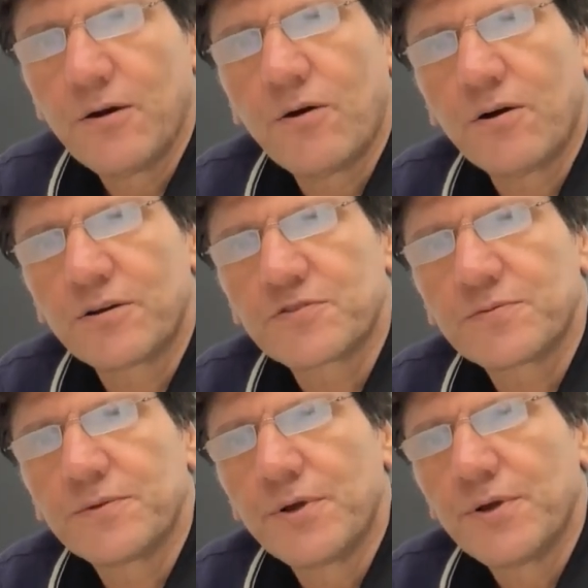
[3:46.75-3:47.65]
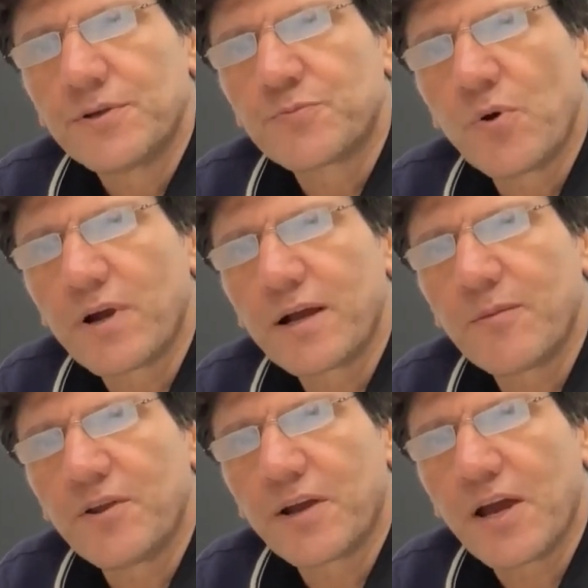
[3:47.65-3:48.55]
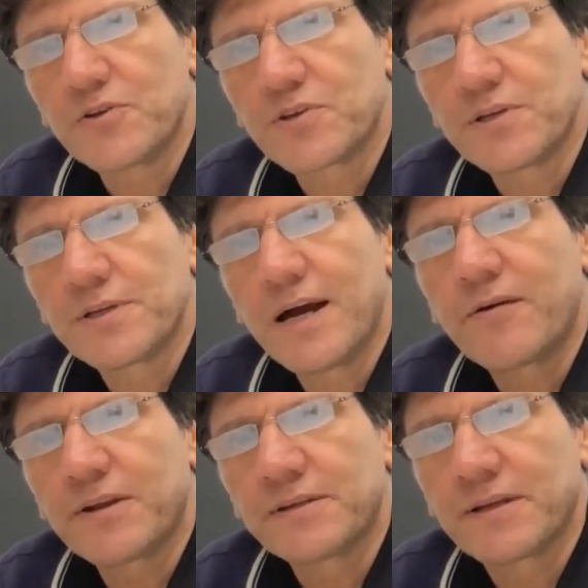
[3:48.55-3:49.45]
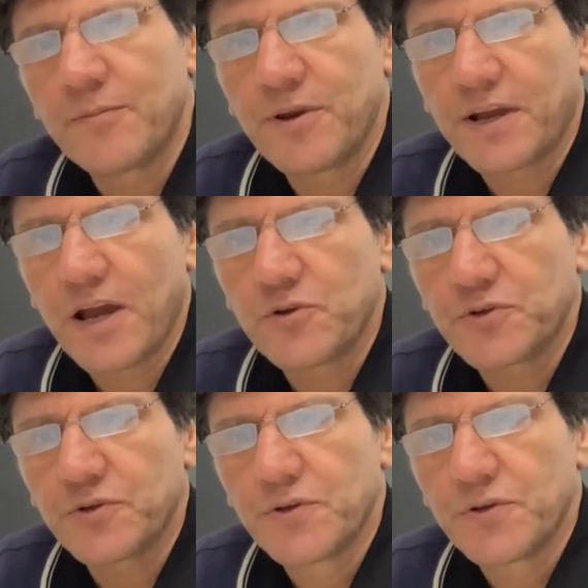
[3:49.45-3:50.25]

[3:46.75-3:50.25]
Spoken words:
or spoken communication and written communication.